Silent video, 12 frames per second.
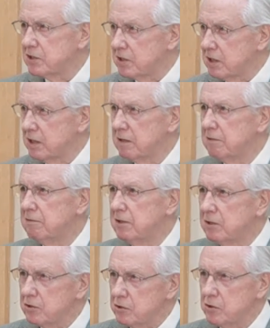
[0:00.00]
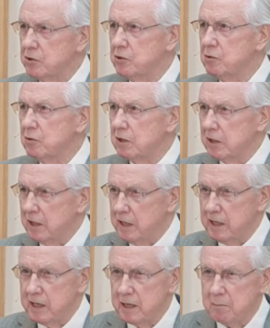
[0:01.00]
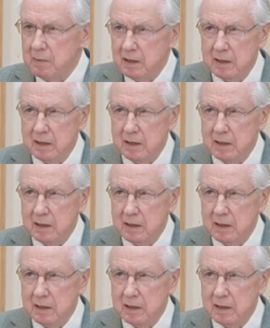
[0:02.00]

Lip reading: to give you a name.